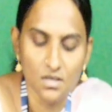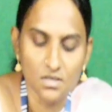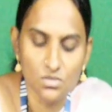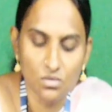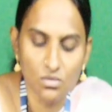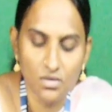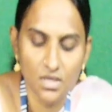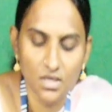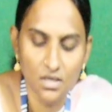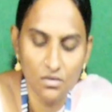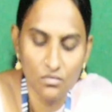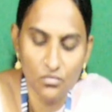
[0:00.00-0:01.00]
So
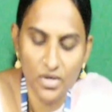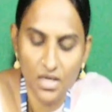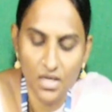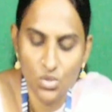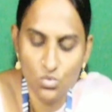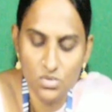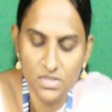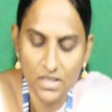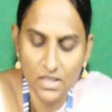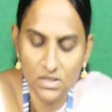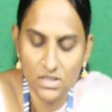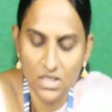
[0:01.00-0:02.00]
here we are
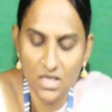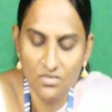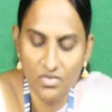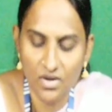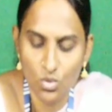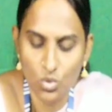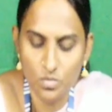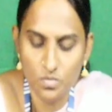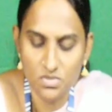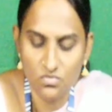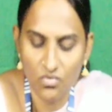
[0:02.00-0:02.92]
using three for loops,